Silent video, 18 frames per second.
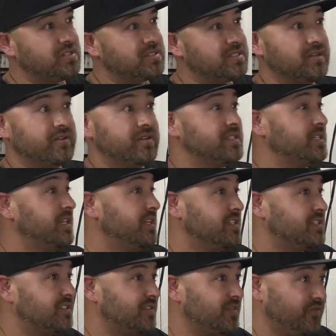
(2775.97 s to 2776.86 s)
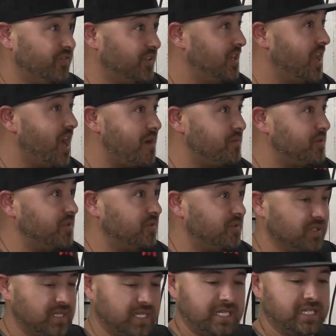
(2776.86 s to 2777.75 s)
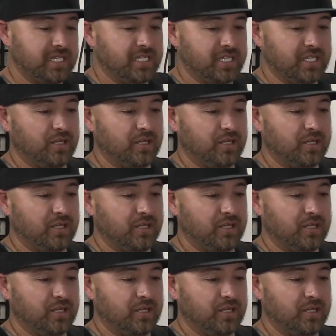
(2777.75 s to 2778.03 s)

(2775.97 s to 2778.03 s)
series and it's phenomenal yeah